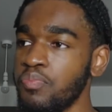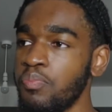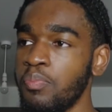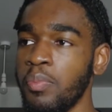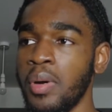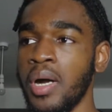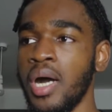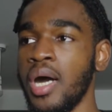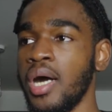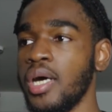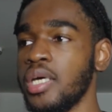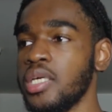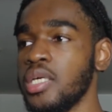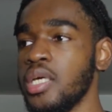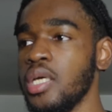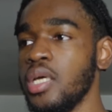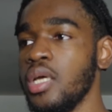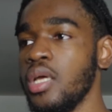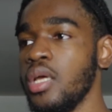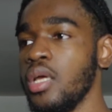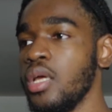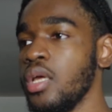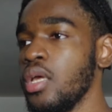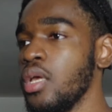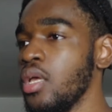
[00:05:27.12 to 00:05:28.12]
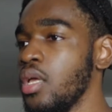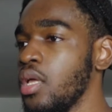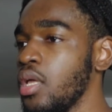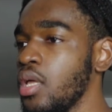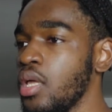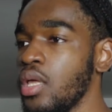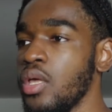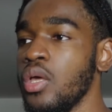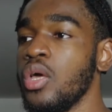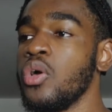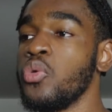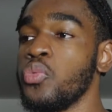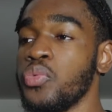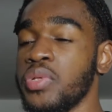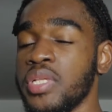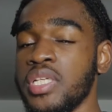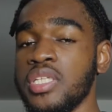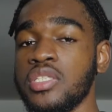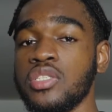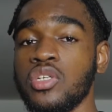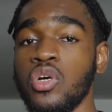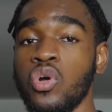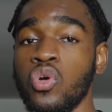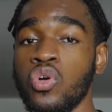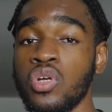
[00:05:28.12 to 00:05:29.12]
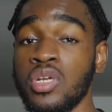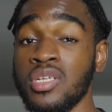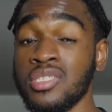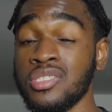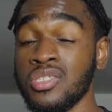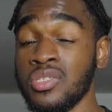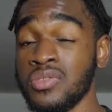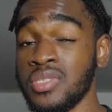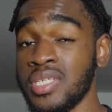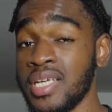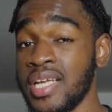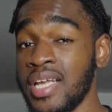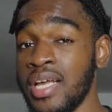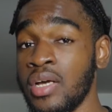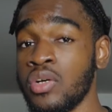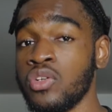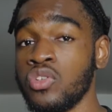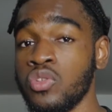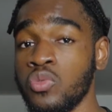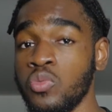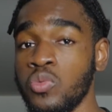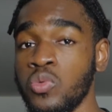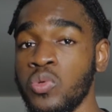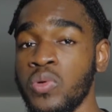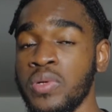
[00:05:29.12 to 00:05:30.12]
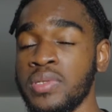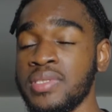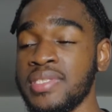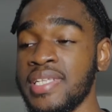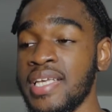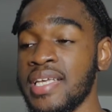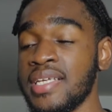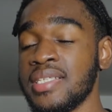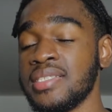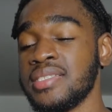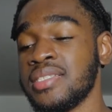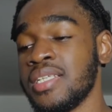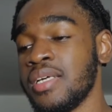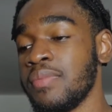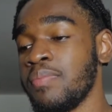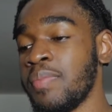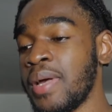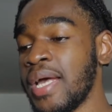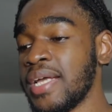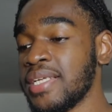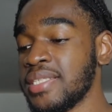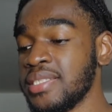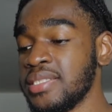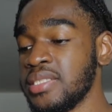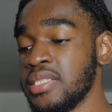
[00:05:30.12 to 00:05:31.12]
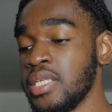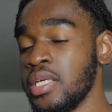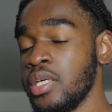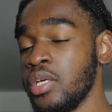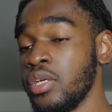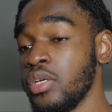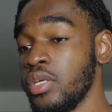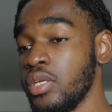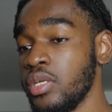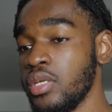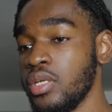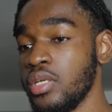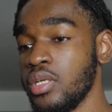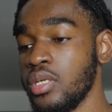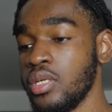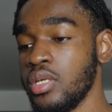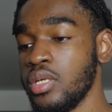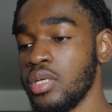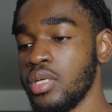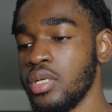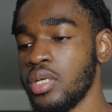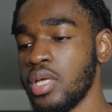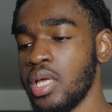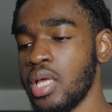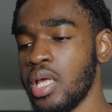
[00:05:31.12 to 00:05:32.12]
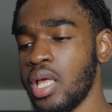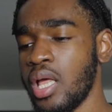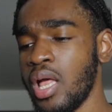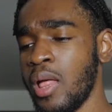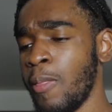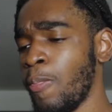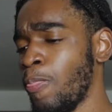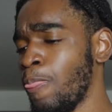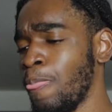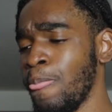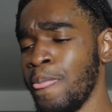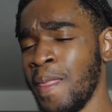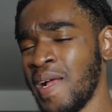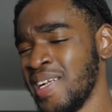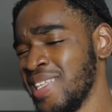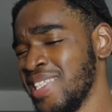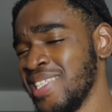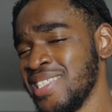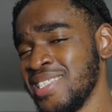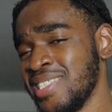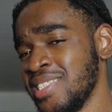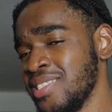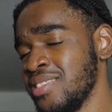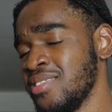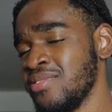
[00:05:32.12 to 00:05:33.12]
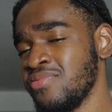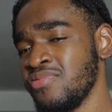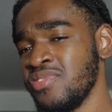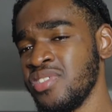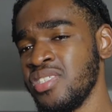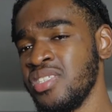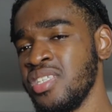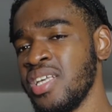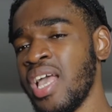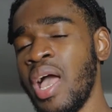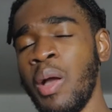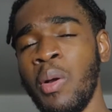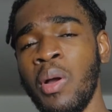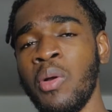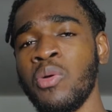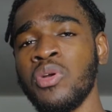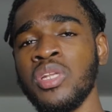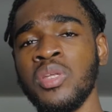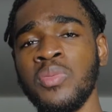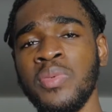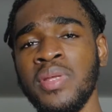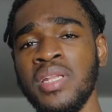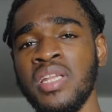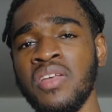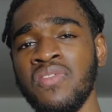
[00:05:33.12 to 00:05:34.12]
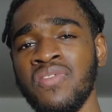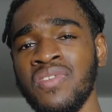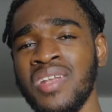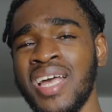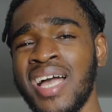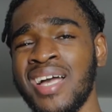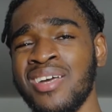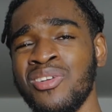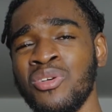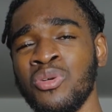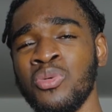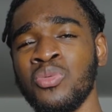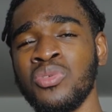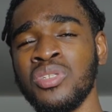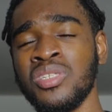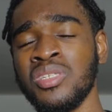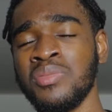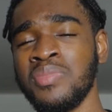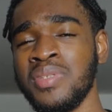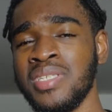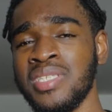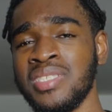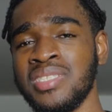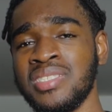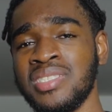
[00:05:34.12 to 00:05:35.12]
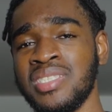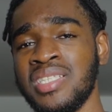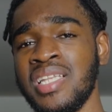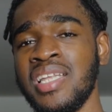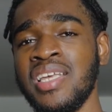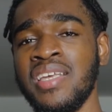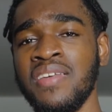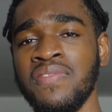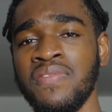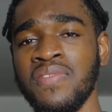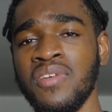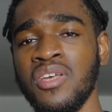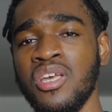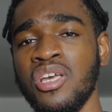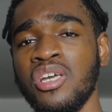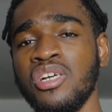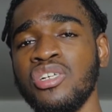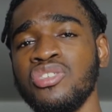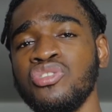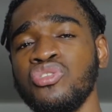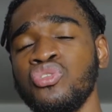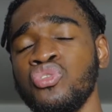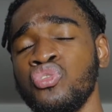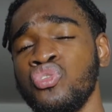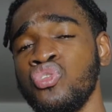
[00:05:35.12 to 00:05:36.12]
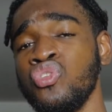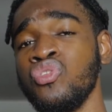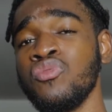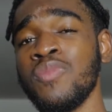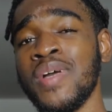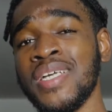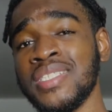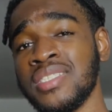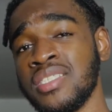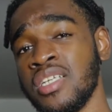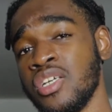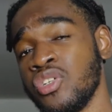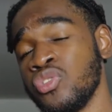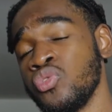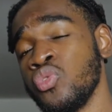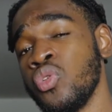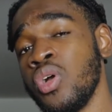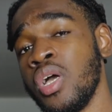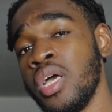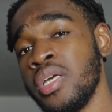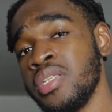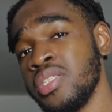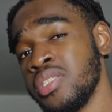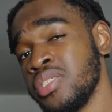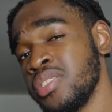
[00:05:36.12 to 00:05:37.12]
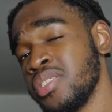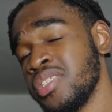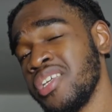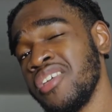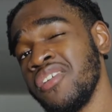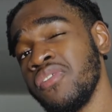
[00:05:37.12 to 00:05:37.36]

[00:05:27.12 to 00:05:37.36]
But we need to hold ourselves accountable and take a step back and say, this isn't really how I want to be living. I don't want to be a slave to my sexual urges.